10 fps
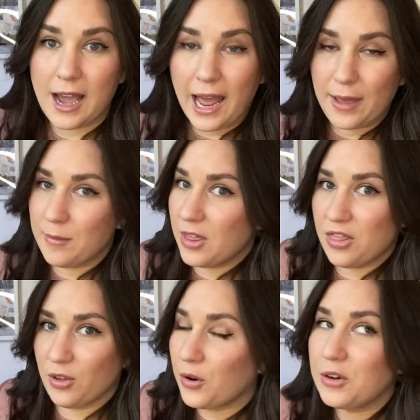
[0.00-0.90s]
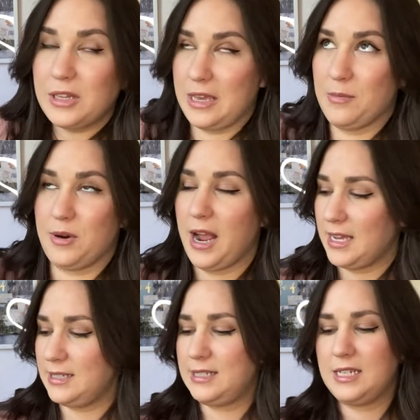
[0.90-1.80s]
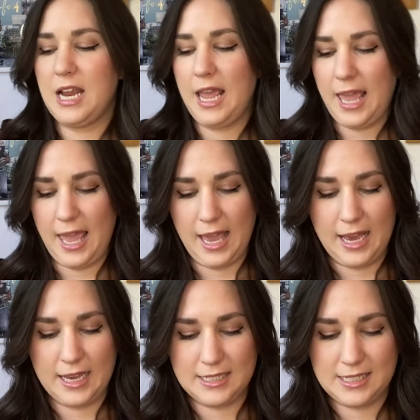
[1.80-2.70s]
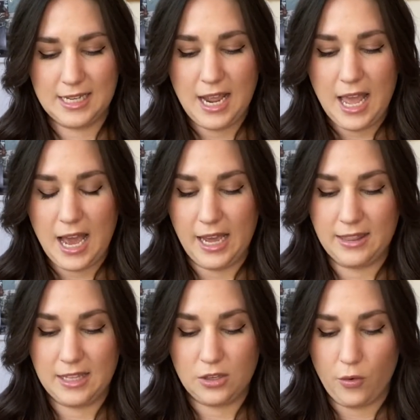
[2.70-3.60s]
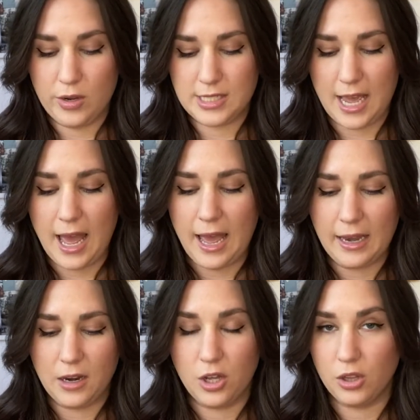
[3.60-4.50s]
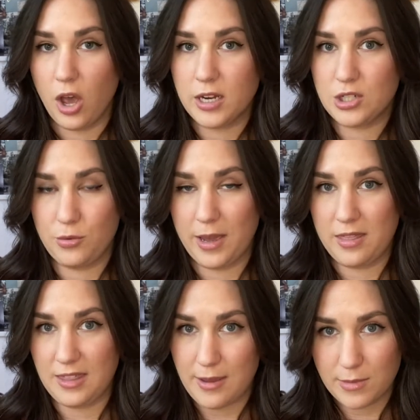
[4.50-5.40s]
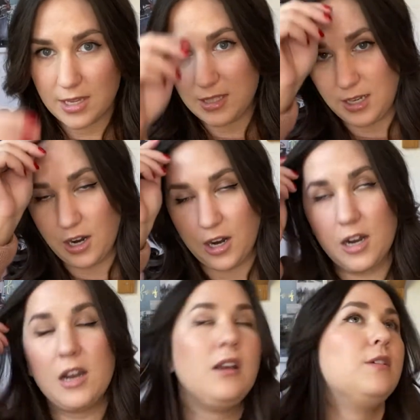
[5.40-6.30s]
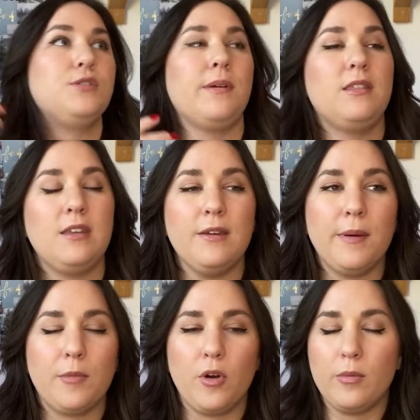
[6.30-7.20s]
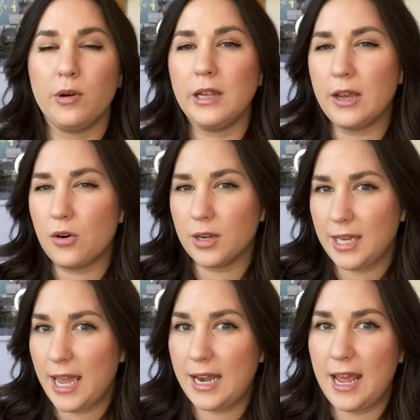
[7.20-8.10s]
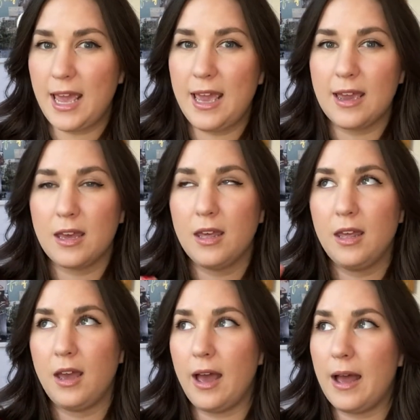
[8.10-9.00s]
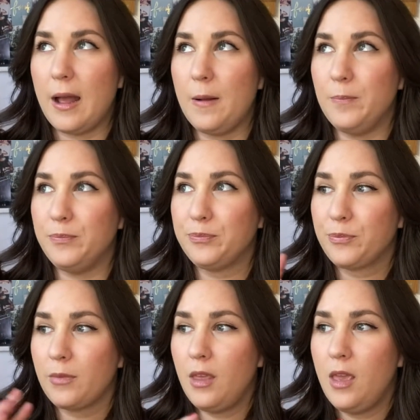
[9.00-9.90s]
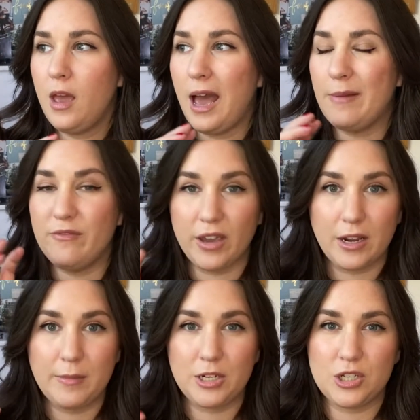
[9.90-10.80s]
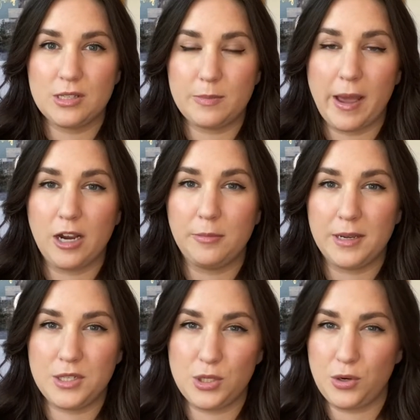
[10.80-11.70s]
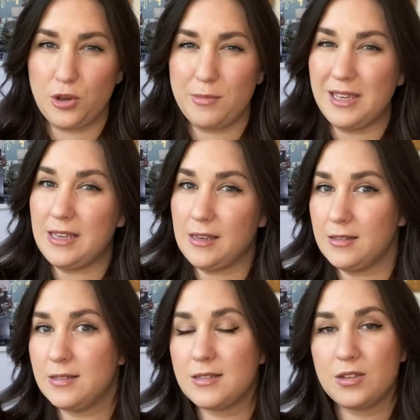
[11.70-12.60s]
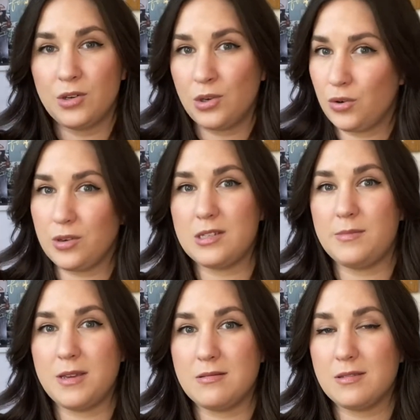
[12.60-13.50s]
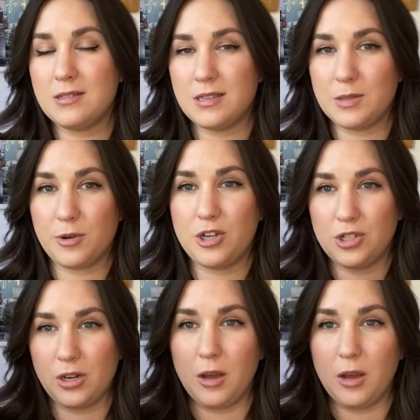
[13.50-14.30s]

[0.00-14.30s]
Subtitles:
I'm thoroughly impressed, and I think they're going to add a lot to my theme this year. So my theme, I'm going more like organic. I'm very much inspired by Studio McGee's Christmas inspiration.